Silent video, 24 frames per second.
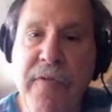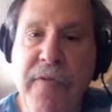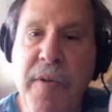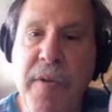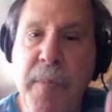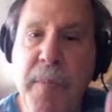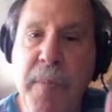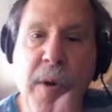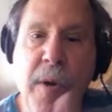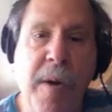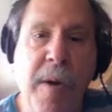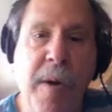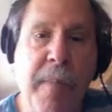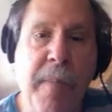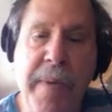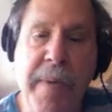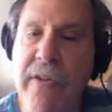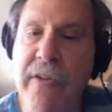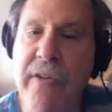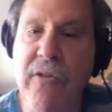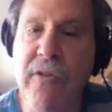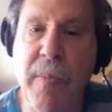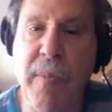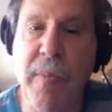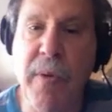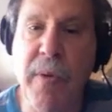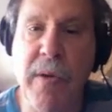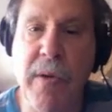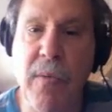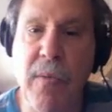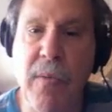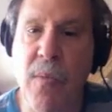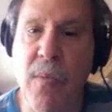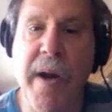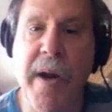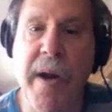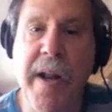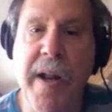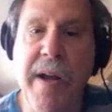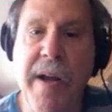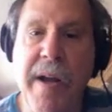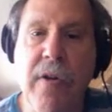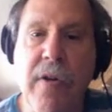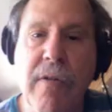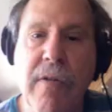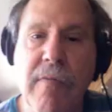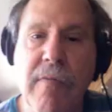football, basketball, whatever,